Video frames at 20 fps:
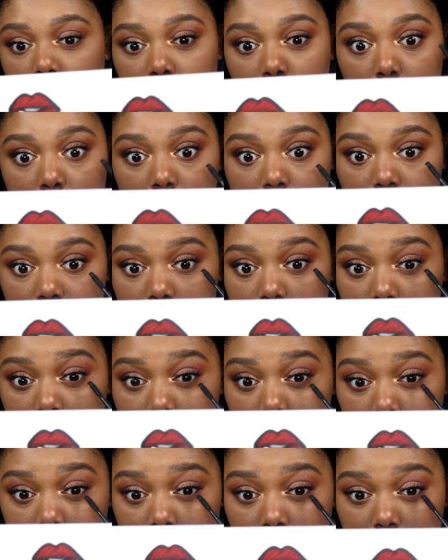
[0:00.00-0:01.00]
And then I'm
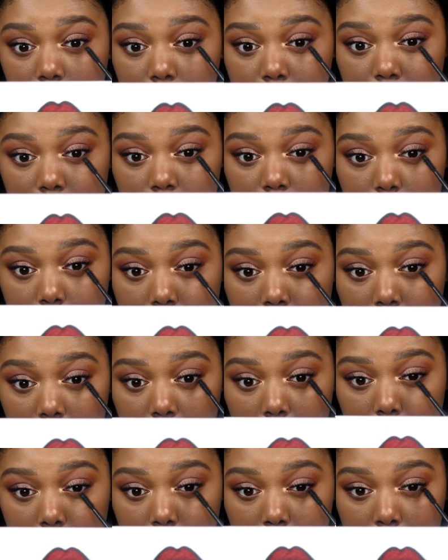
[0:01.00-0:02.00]
going to do a little bit on the
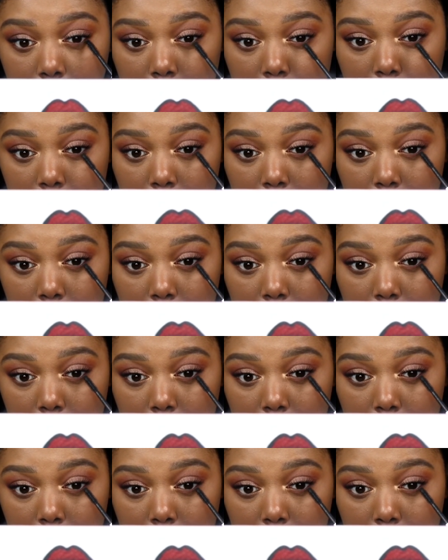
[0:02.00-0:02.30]
bottom.